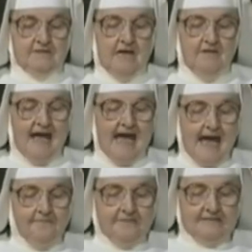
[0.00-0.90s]
Now I
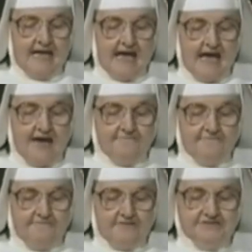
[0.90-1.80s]
happen to have
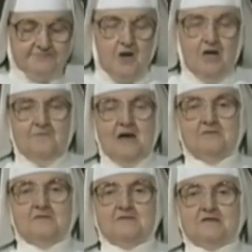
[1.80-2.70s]
a small
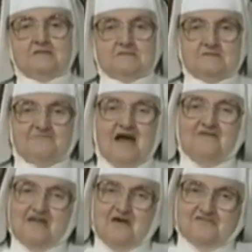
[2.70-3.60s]
amount of these,
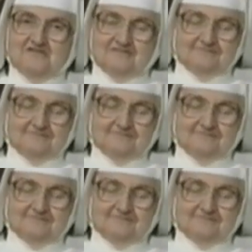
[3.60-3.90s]
5,000.